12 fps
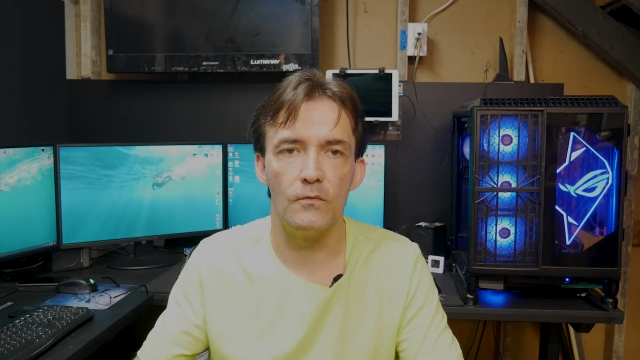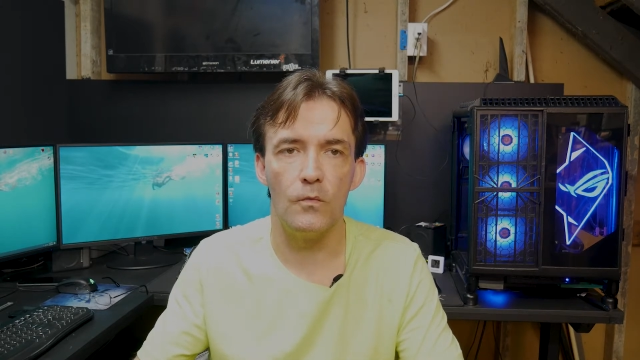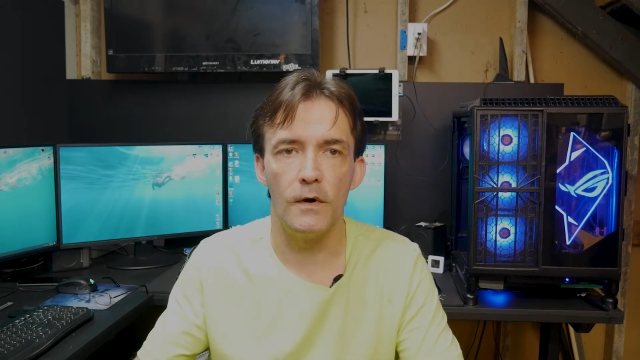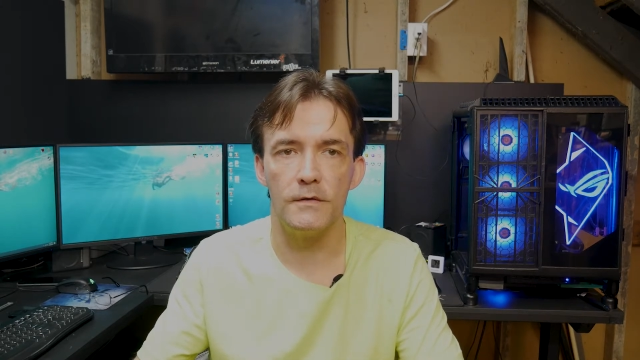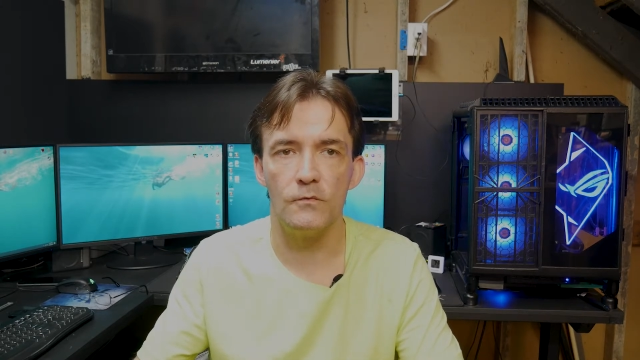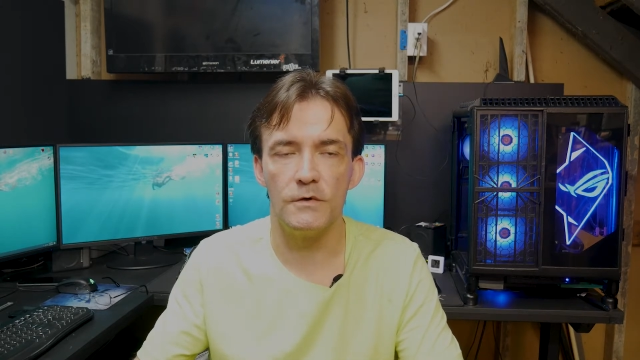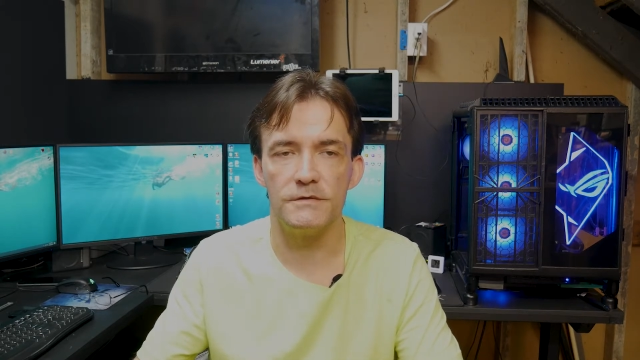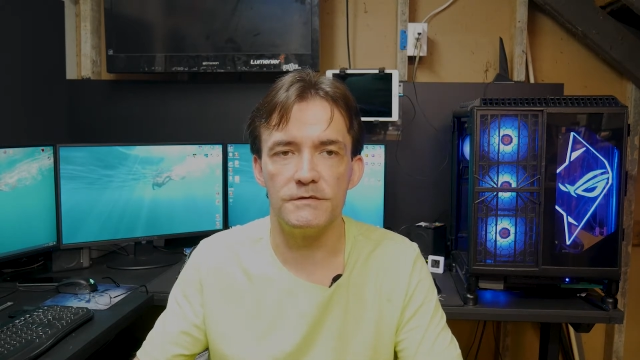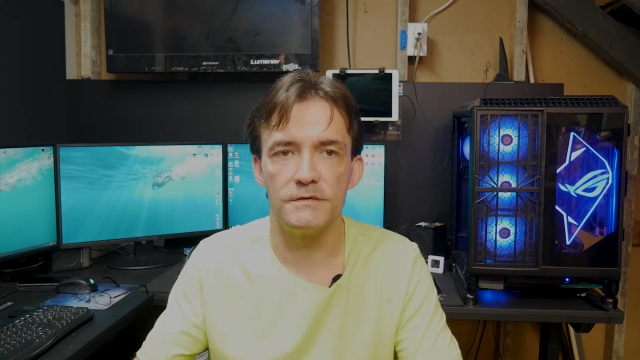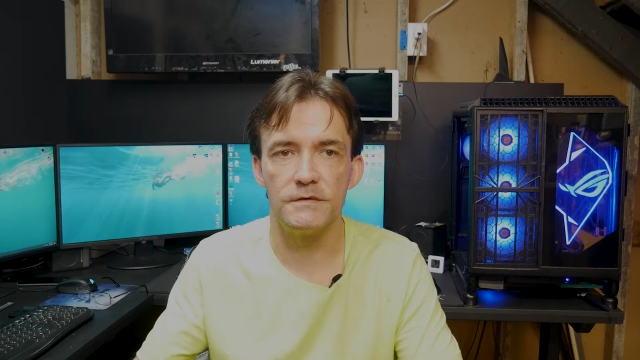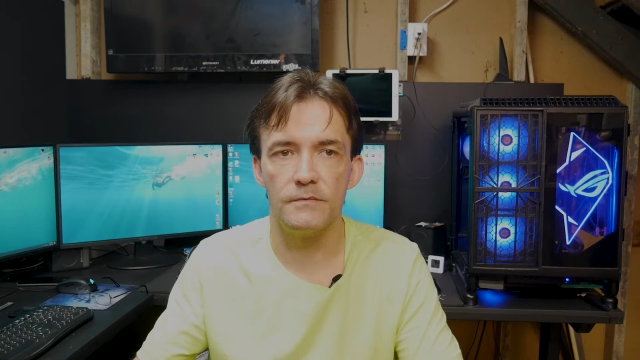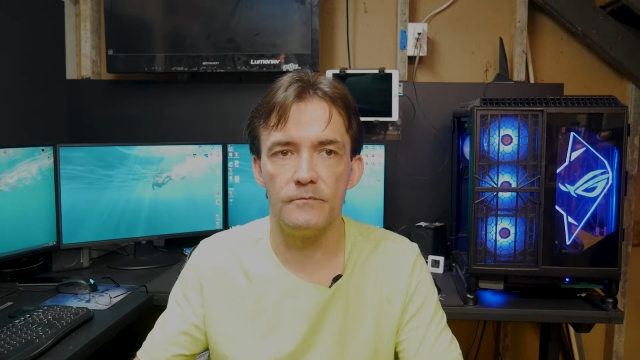One
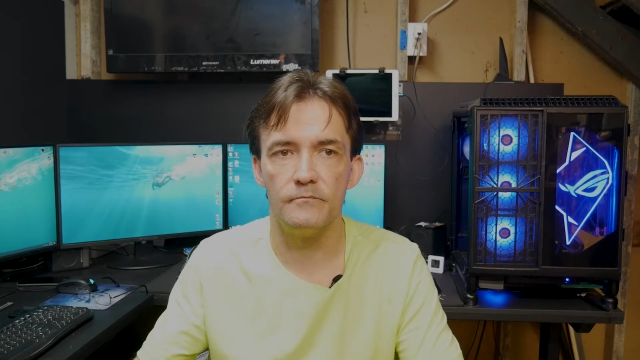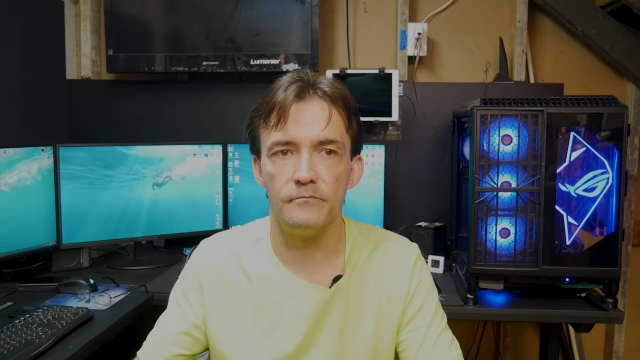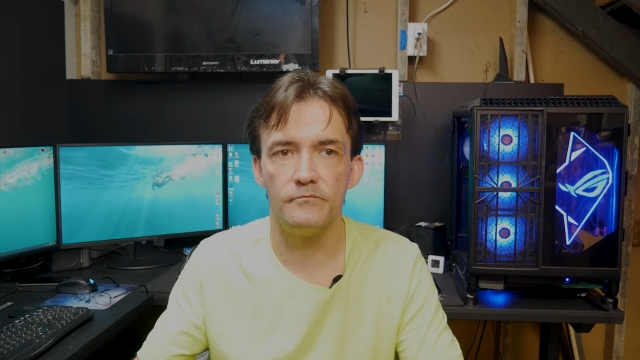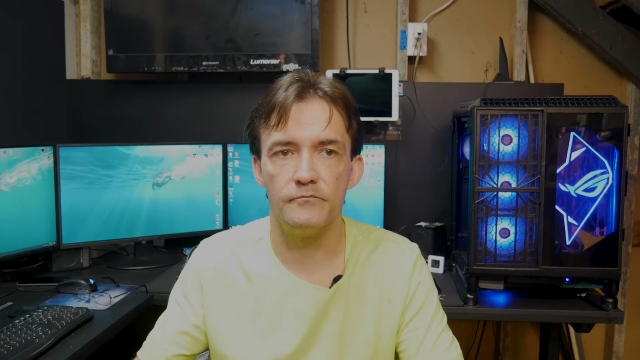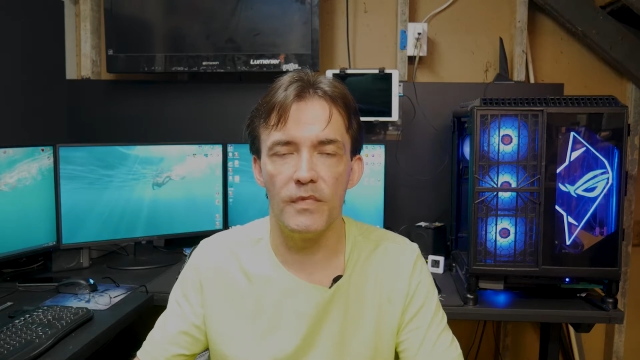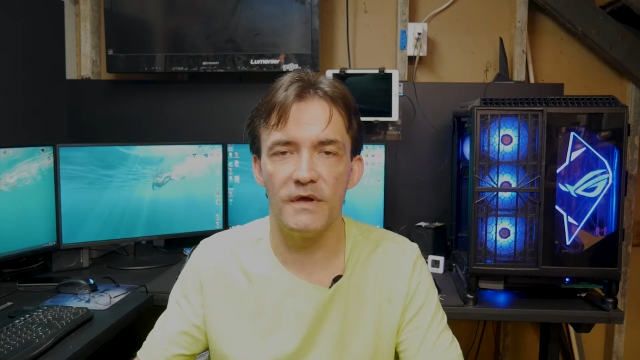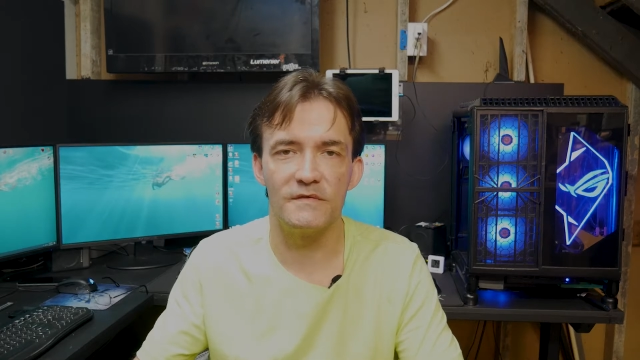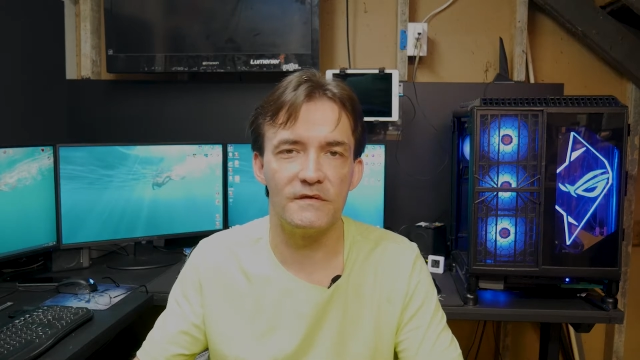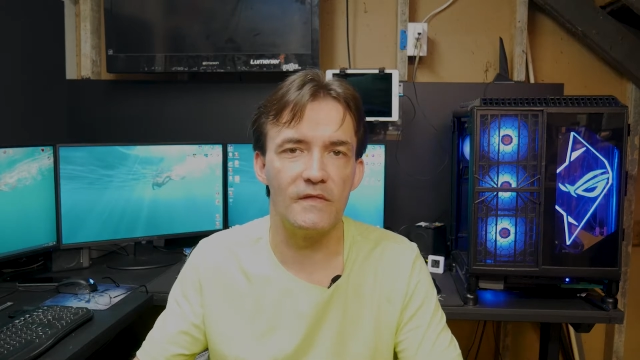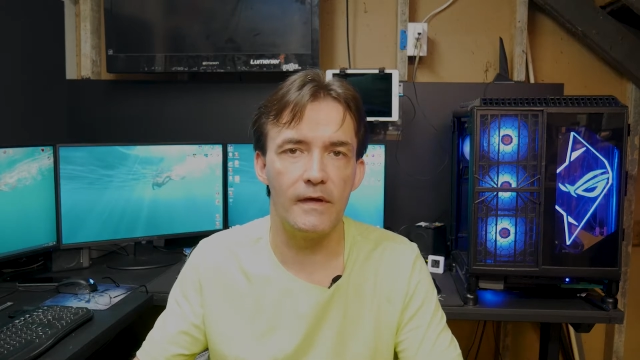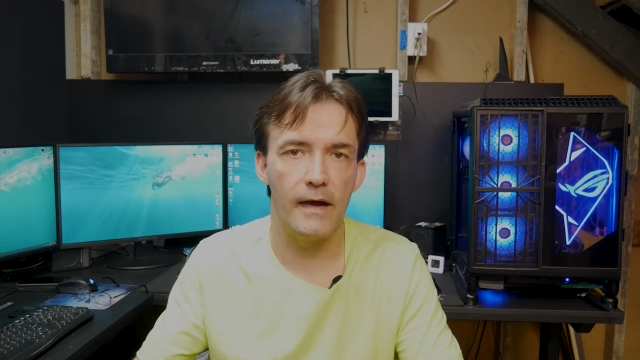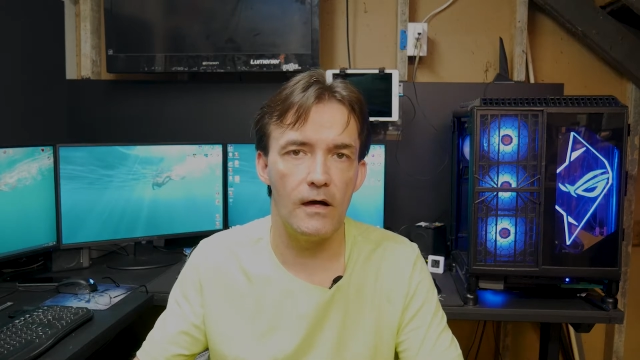was
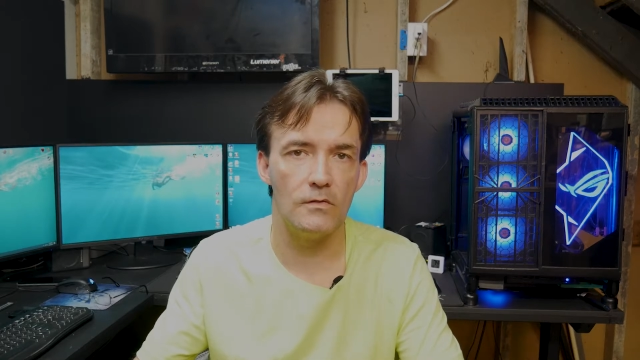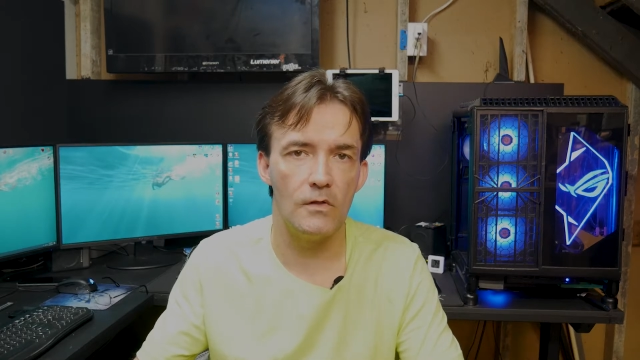basically how